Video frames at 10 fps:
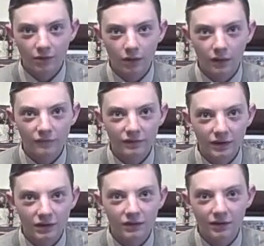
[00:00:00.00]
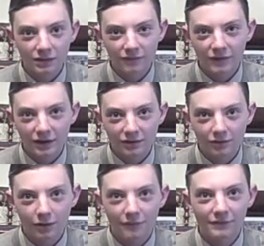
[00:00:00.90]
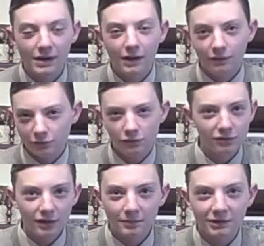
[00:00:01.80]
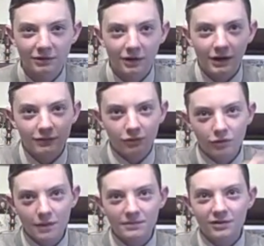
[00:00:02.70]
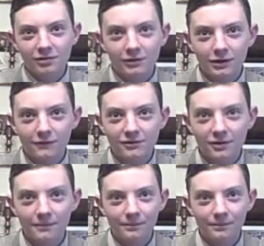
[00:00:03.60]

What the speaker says: off. Then you can take the vest off. Loosen up the tie, roll up the sleeves.